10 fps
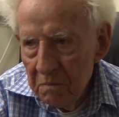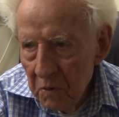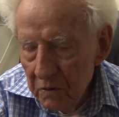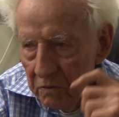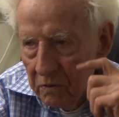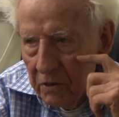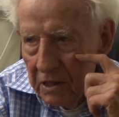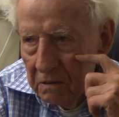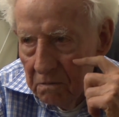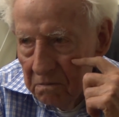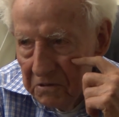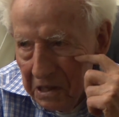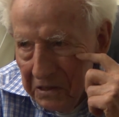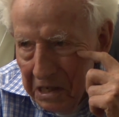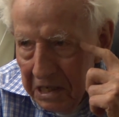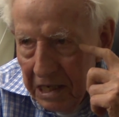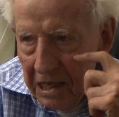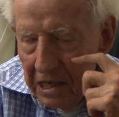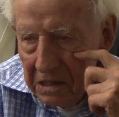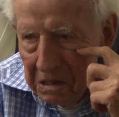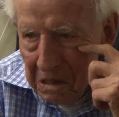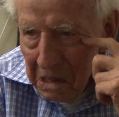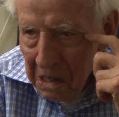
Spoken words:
book that said that he and